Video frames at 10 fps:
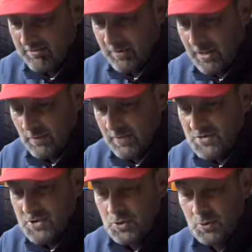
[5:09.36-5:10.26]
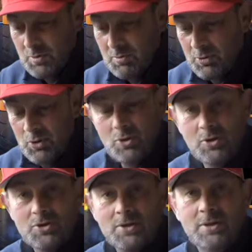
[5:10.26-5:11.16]
of playing with Stuart
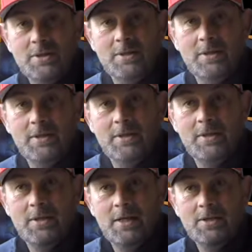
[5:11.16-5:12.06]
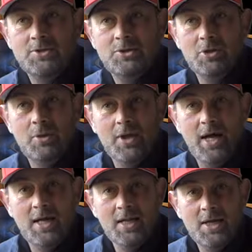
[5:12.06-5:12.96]
Broad? Do you know what the
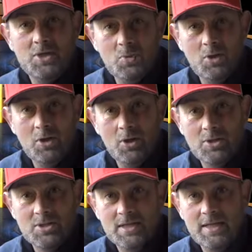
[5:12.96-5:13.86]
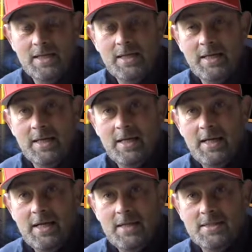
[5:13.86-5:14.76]
highlights were? Honestly,
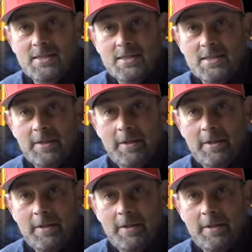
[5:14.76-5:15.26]
is